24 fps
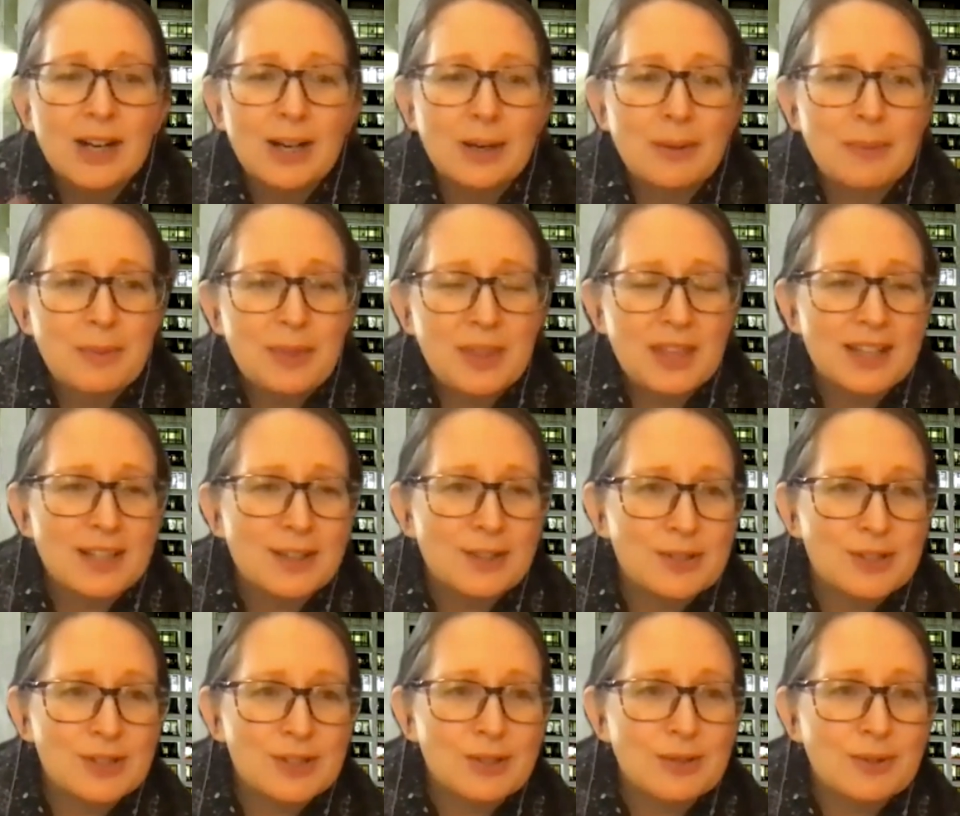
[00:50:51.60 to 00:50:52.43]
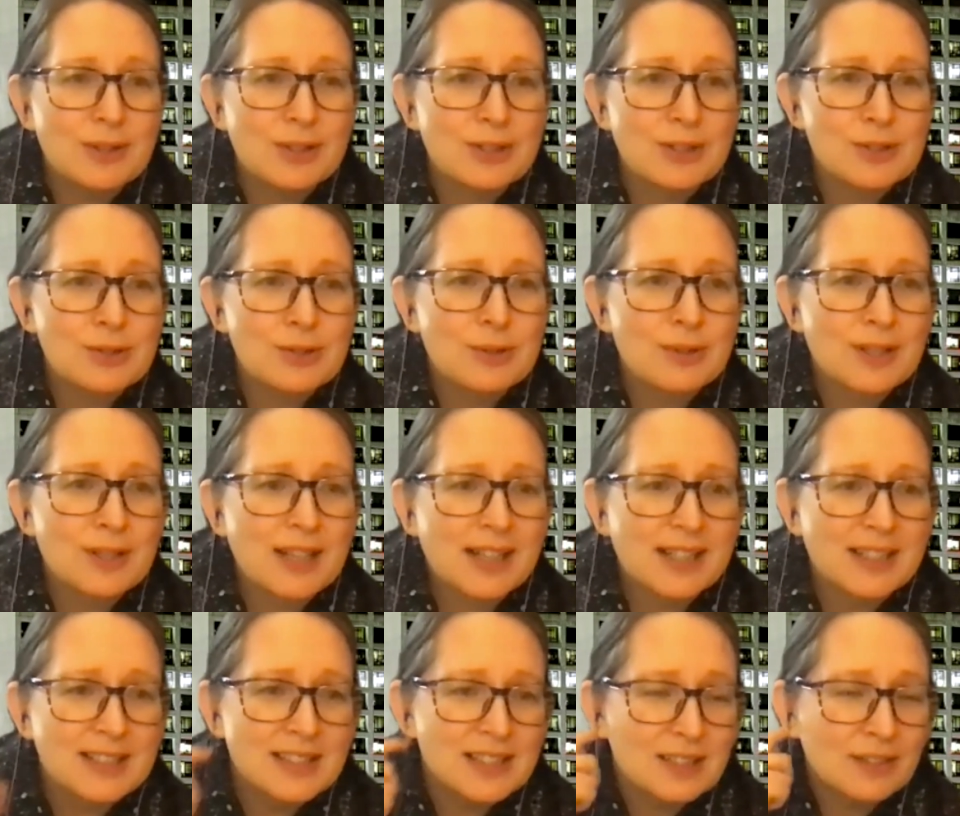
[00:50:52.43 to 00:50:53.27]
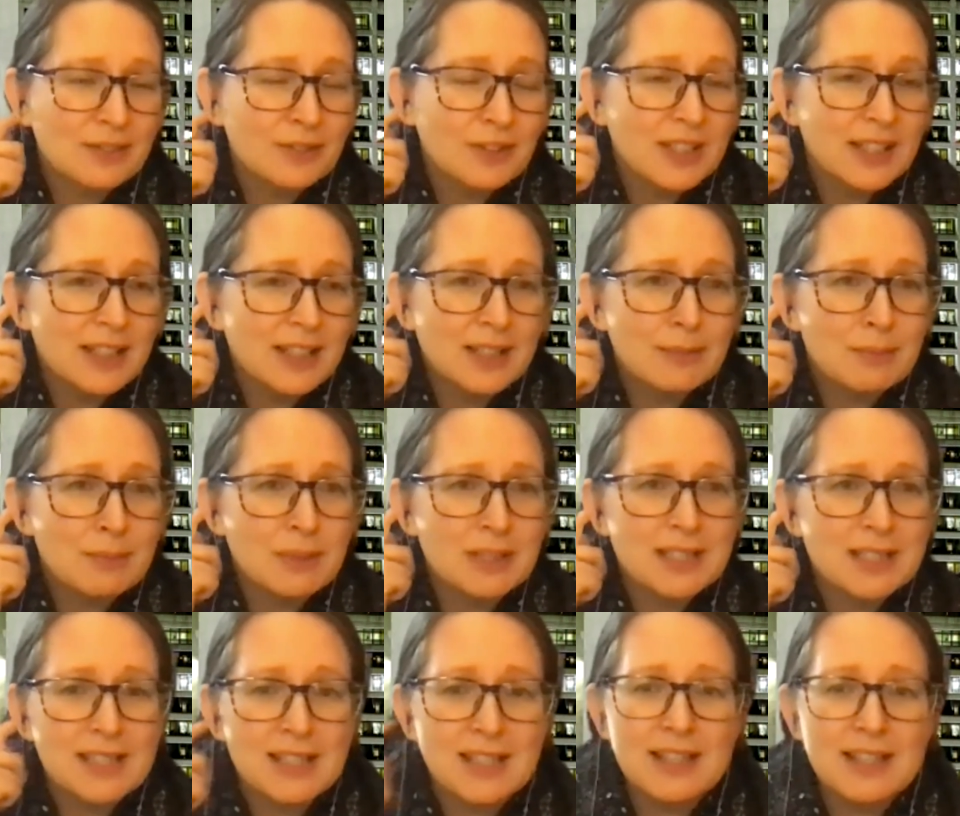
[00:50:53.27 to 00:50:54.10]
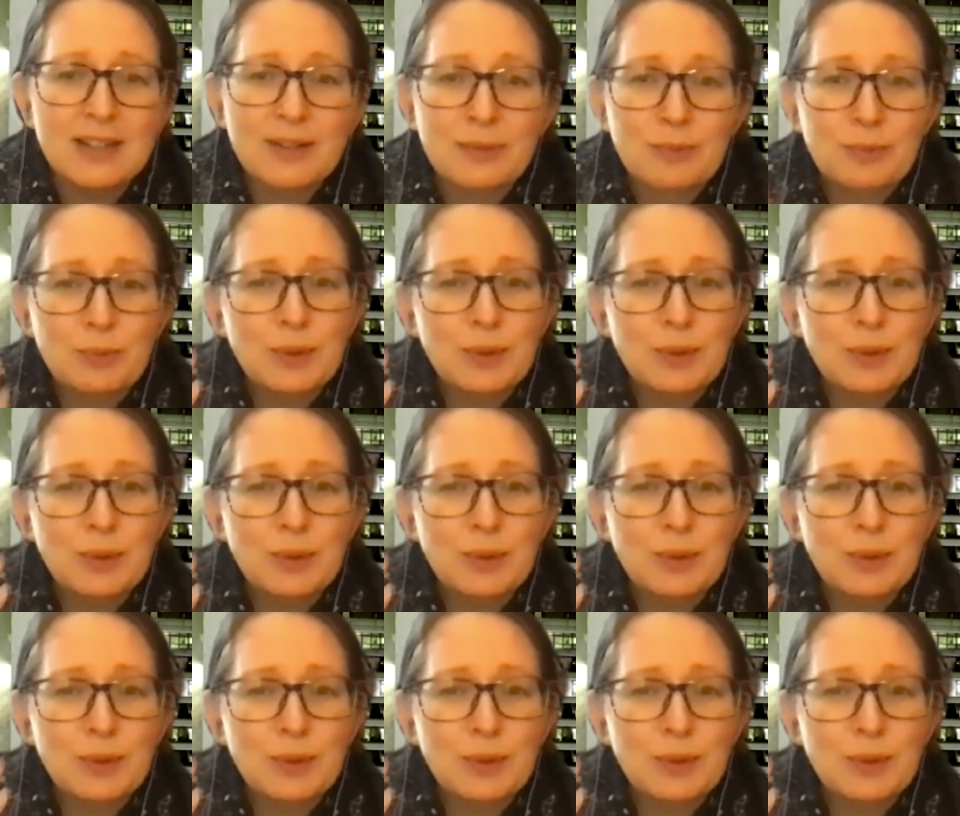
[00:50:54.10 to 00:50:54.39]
Thank you to our tour guides, Silvia and Mattia.